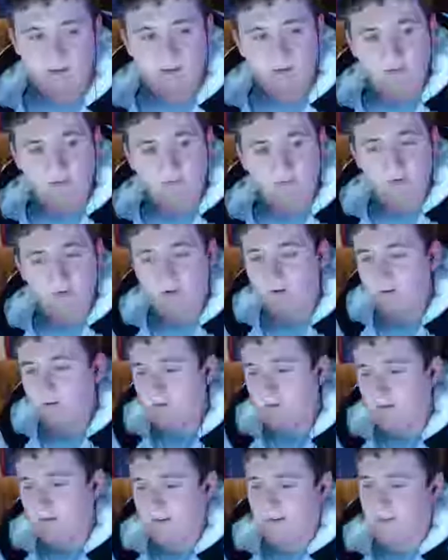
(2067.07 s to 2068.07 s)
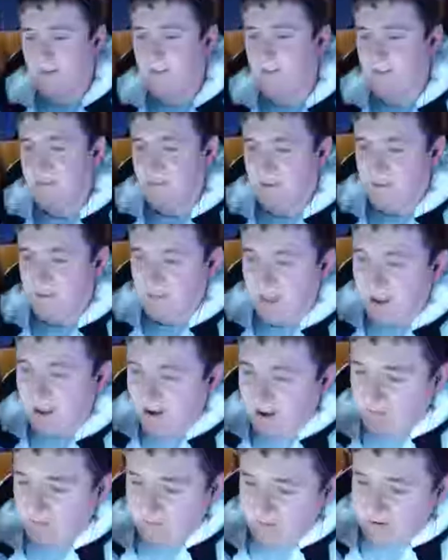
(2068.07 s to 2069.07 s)
So, did it
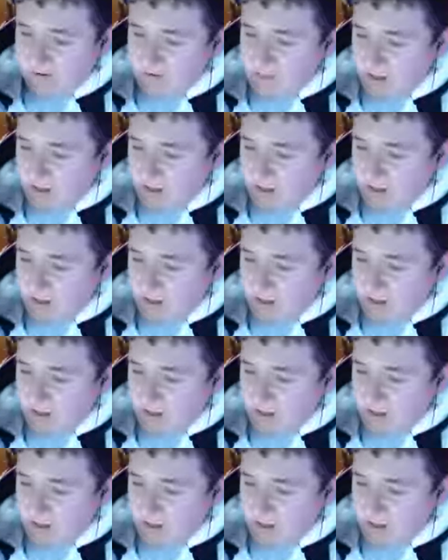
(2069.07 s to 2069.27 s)
take off too